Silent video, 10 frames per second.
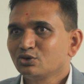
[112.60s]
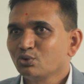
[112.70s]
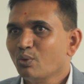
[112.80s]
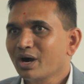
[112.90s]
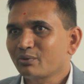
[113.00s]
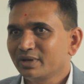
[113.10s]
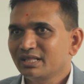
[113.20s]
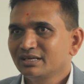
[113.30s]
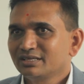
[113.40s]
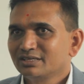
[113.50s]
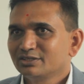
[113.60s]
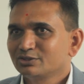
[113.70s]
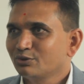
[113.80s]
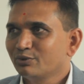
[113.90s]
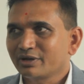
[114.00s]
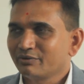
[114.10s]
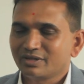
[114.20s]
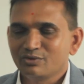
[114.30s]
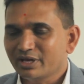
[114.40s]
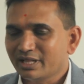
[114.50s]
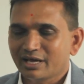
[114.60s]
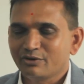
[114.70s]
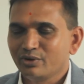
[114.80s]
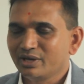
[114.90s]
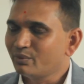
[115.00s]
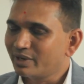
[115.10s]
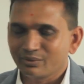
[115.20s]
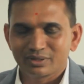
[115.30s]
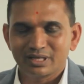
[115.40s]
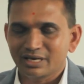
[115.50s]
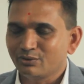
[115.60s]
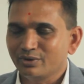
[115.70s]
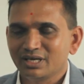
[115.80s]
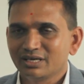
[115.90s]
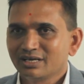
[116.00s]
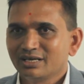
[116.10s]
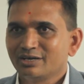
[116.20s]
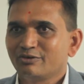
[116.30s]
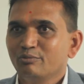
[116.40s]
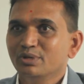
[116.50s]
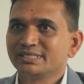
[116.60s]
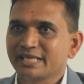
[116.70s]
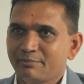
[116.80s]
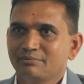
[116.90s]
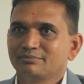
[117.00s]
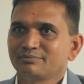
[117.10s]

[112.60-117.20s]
to work with. So whatever they are doing, wherever they are doing, it will be same,